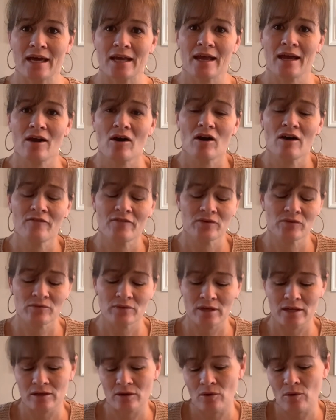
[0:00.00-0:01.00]
And I often
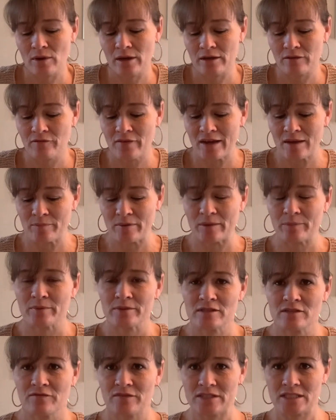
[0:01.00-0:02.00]
invite people
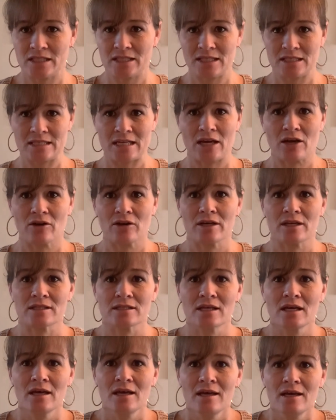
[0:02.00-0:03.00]
to visit these areas